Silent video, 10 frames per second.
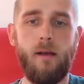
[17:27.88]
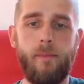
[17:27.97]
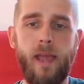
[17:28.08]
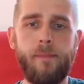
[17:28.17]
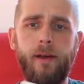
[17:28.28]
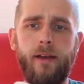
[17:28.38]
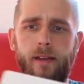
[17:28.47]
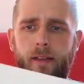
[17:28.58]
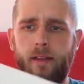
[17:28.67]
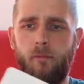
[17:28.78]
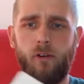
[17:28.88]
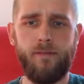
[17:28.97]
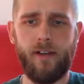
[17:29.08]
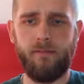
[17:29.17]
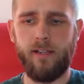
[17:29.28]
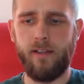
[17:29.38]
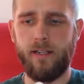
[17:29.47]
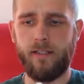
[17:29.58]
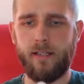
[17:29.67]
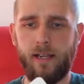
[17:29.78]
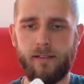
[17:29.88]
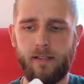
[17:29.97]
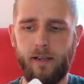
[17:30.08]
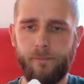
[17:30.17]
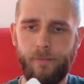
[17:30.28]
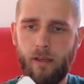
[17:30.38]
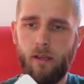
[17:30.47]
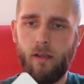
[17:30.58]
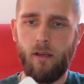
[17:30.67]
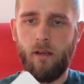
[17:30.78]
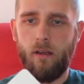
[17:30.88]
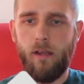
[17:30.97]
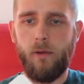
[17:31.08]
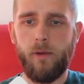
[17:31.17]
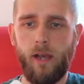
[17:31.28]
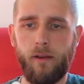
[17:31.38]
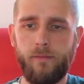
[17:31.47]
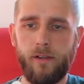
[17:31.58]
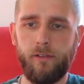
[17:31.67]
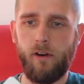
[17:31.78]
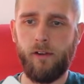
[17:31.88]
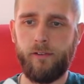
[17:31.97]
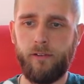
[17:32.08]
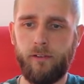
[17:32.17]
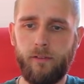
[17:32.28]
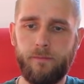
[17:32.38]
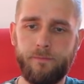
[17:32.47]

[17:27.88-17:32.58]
paper more effectively than it did last time. Here we go, fingers crossed.